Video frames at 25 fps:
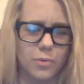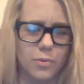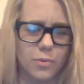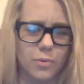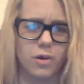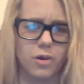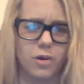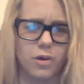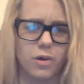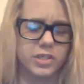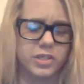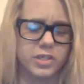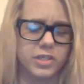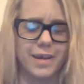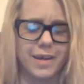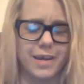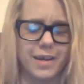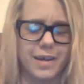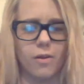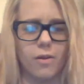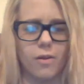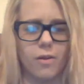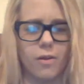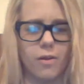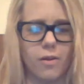understand
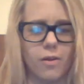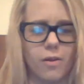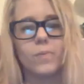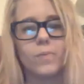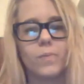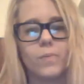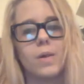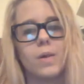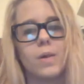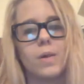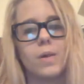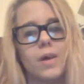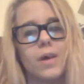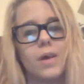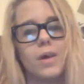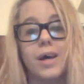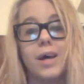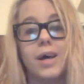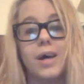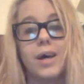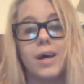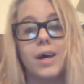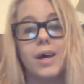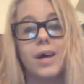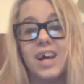it at all.
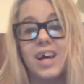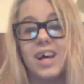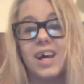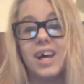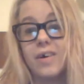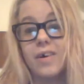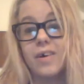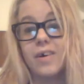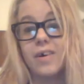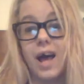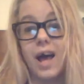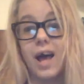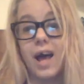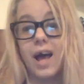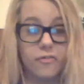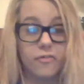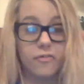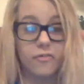After